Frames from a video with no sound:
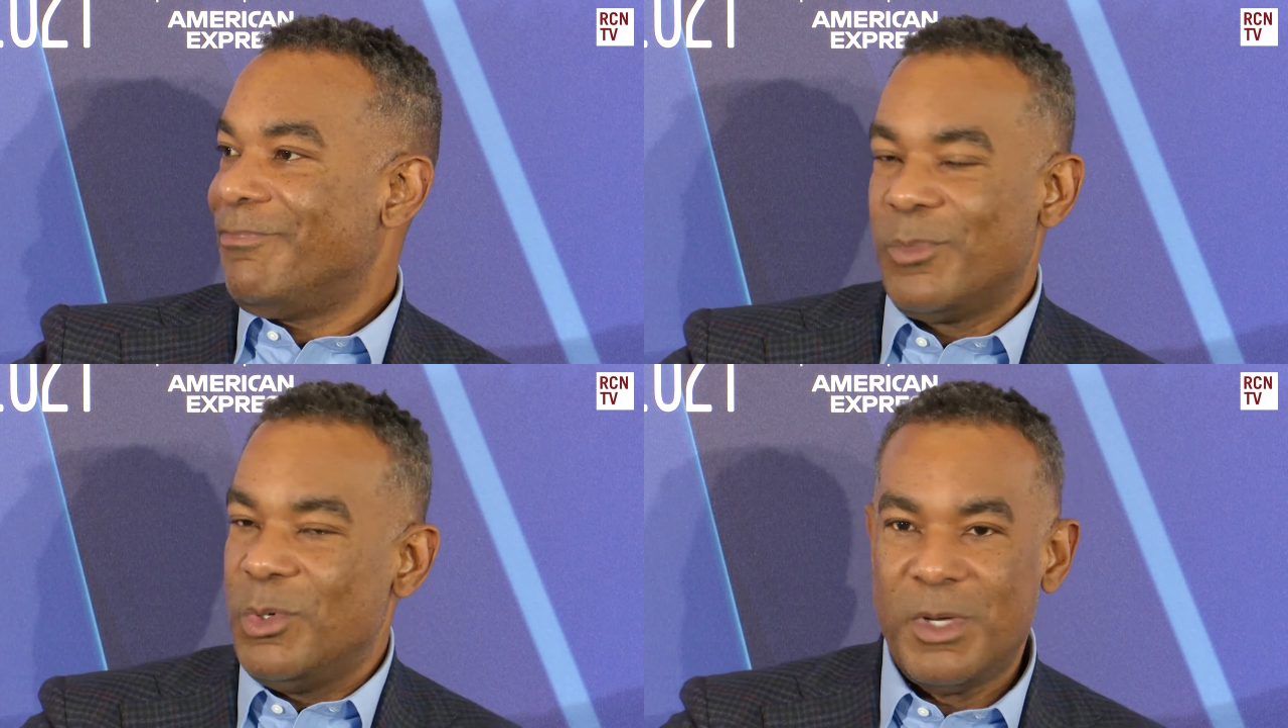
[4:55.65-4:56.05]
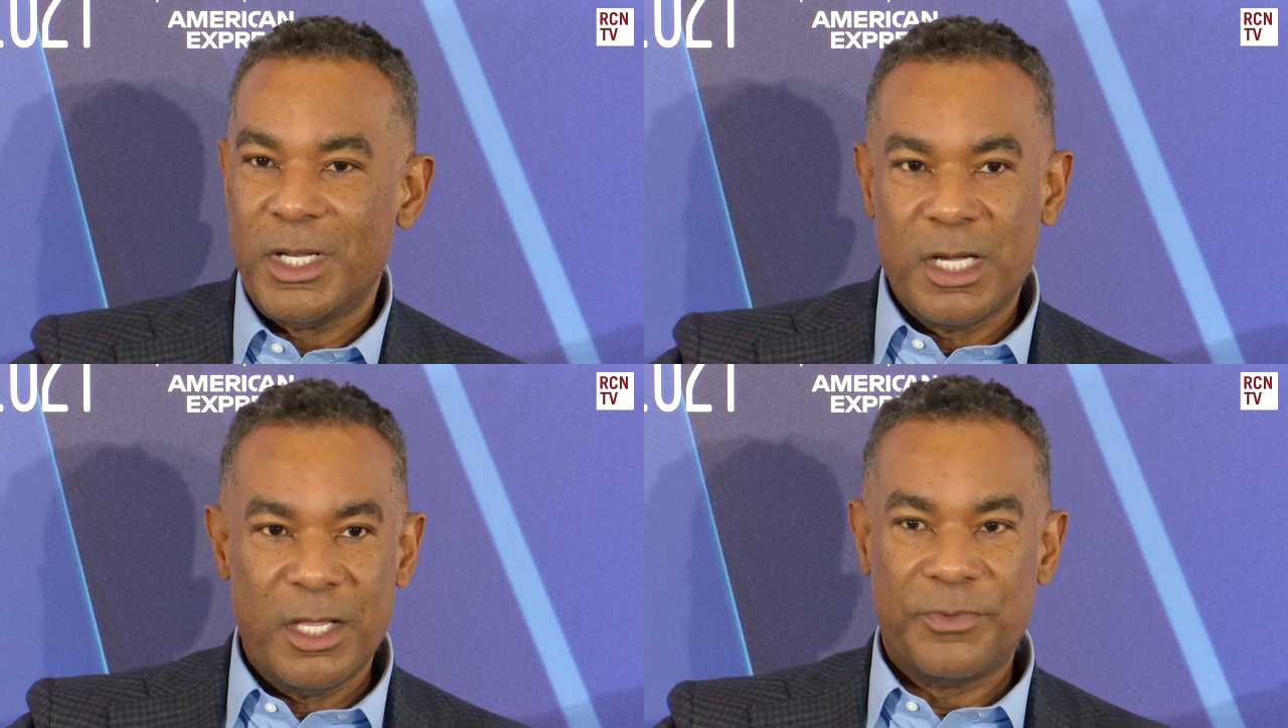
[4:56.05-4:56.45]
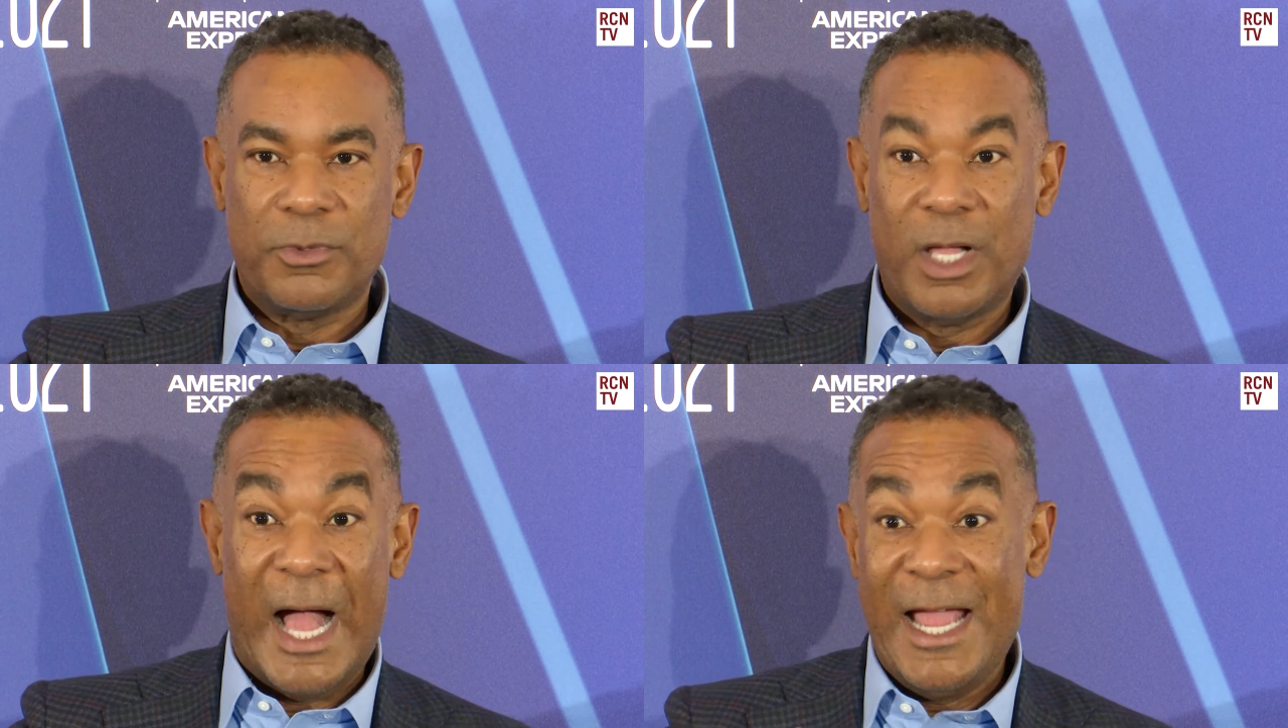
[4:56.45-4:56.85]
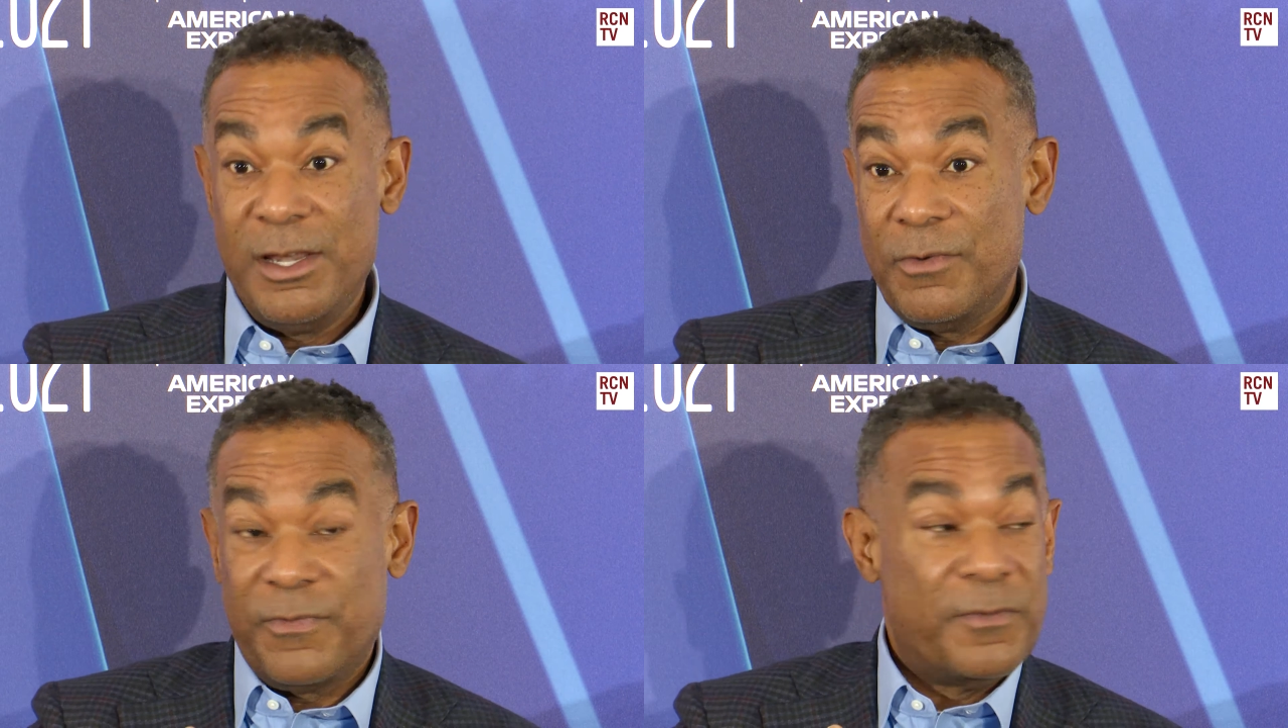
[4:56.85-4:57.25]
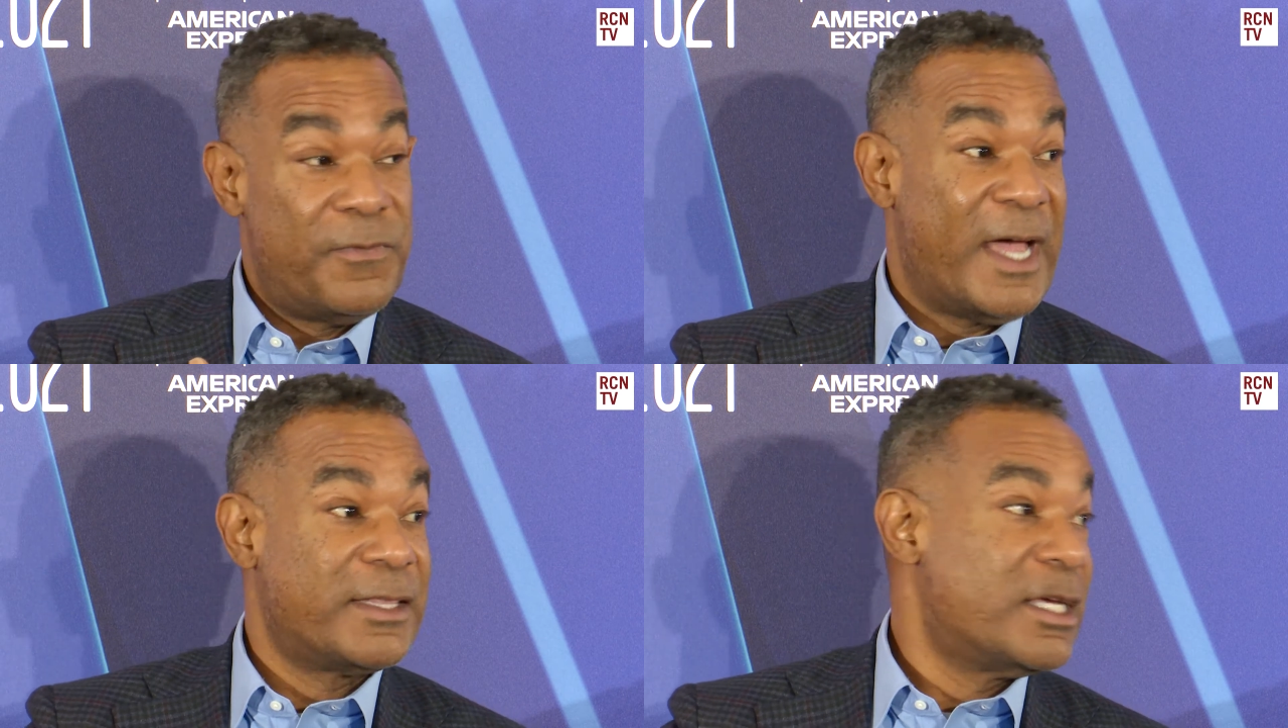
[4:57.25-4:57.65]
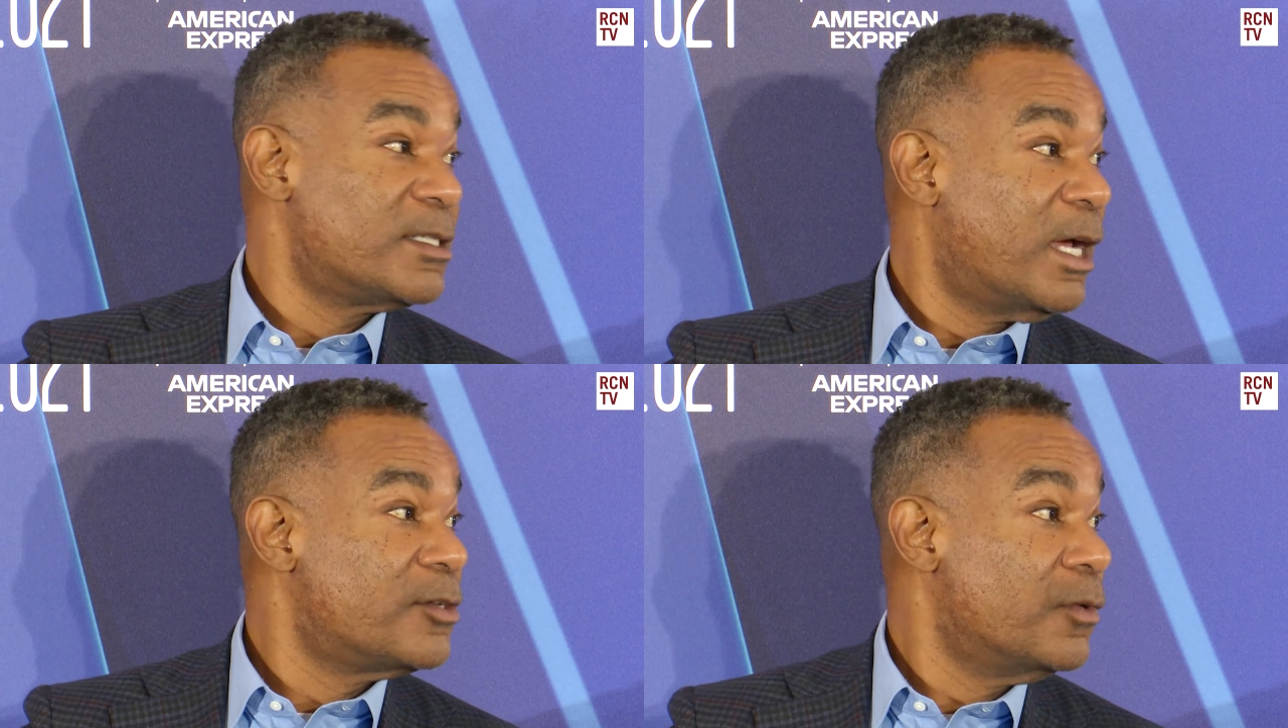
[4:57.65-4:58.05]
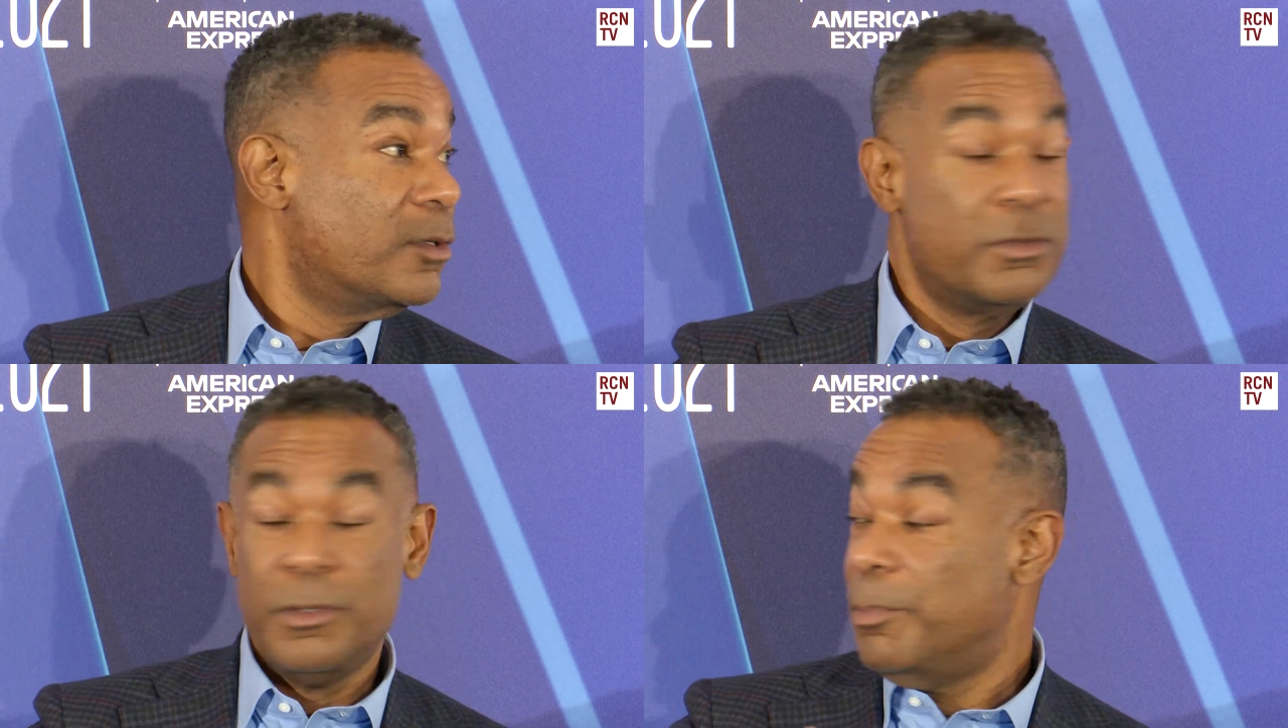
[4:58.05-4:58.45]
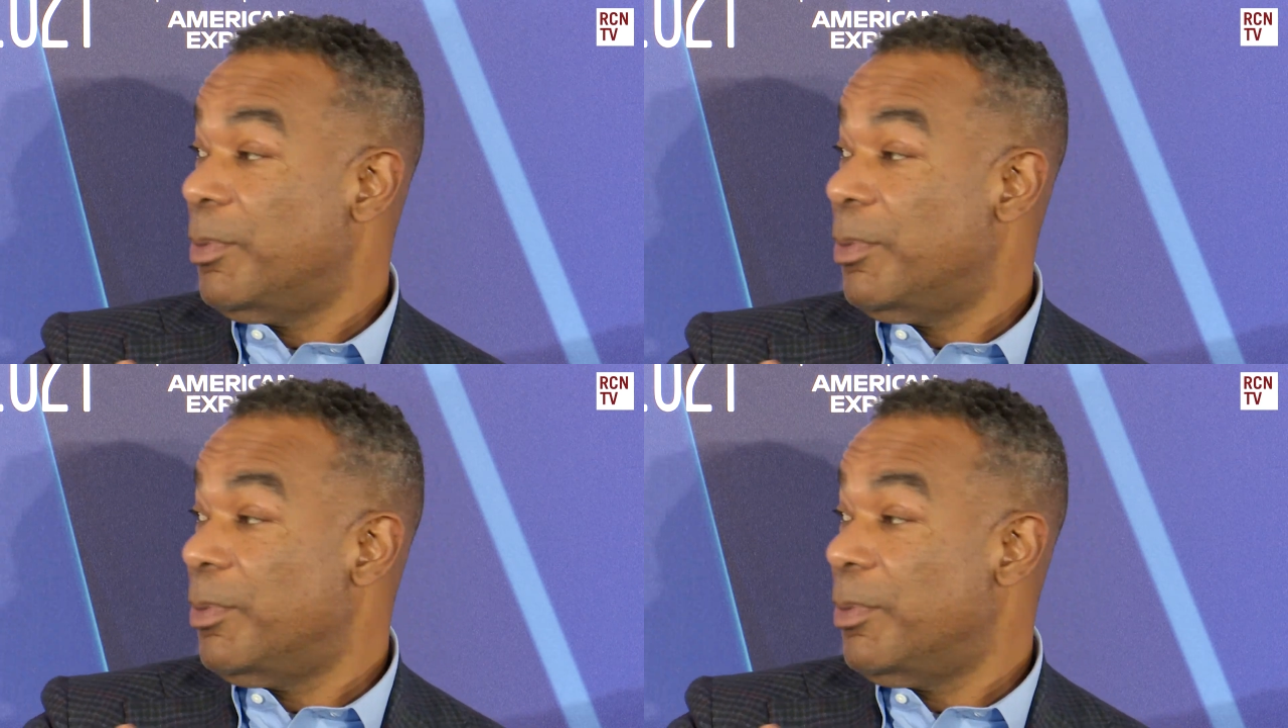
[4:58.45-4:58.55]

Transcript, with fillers: We want to cut through all. I know for a fact that's not true. Yeah.